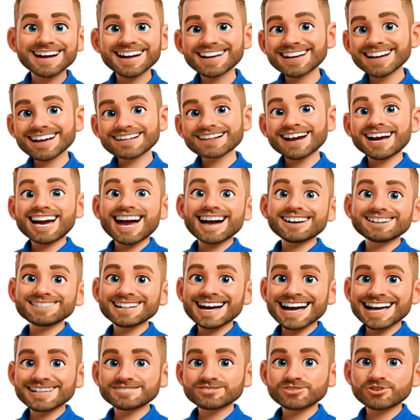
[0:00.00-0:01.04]
and
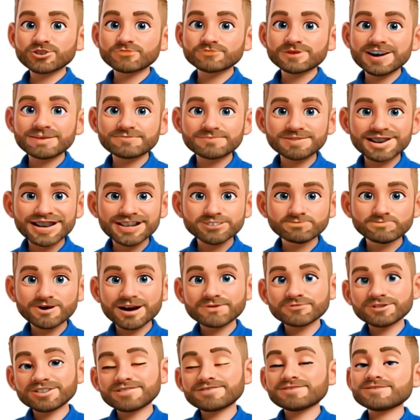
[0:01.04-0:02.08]
contact Little Red Thread
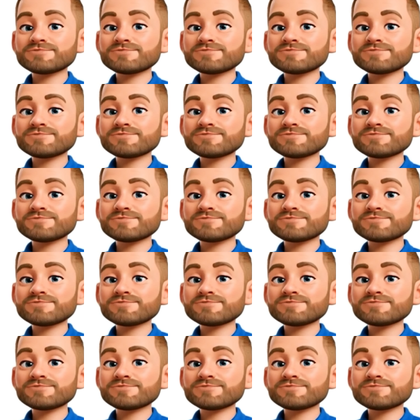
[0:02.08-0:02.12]
Travel